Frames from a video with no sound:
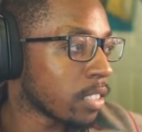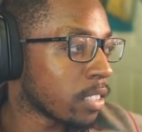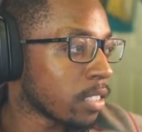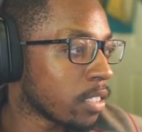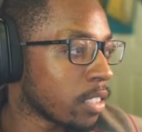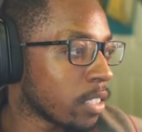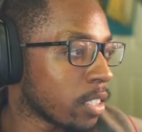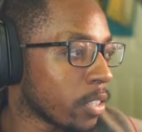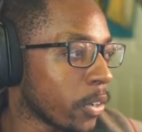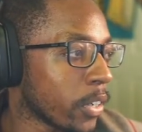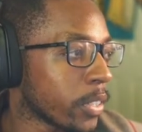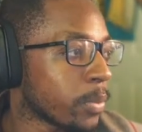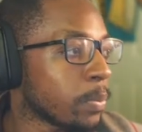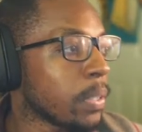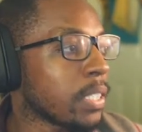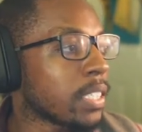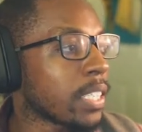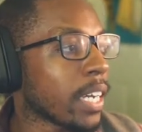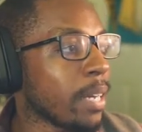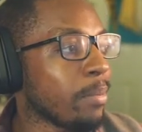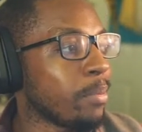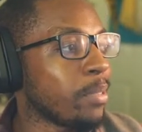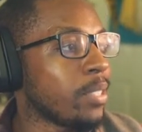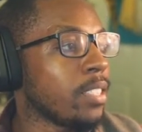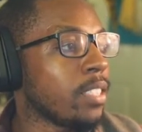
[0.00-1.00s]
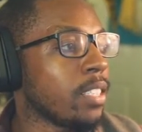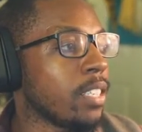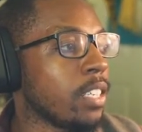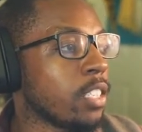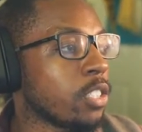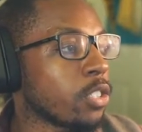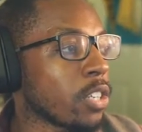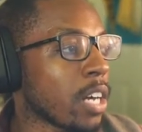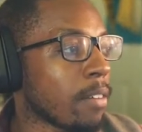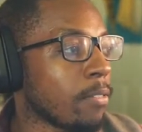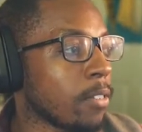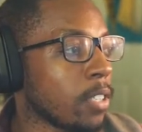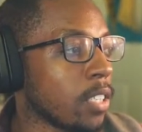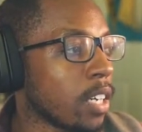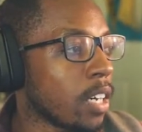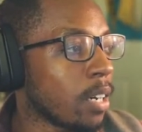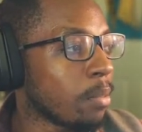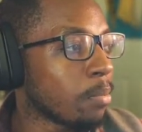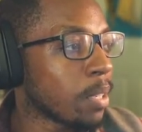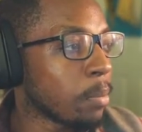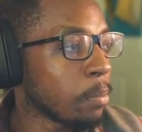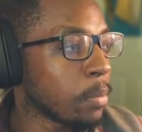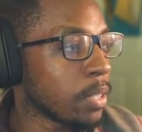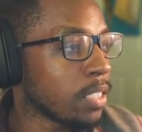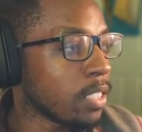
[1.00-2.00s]
The USB Type-C travel
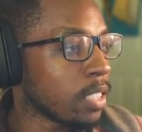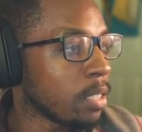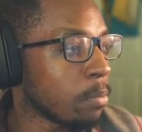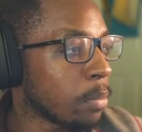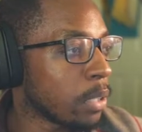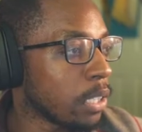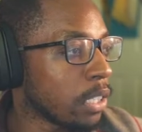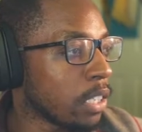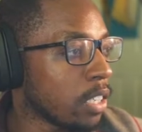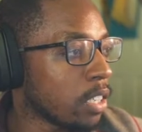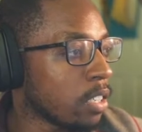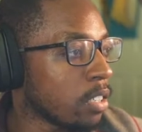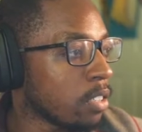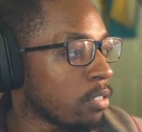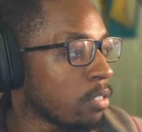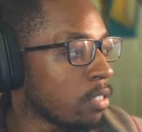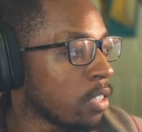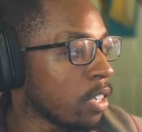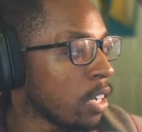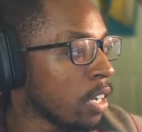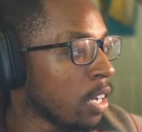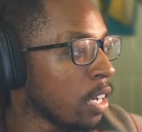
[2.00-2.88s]
hub can be seen below,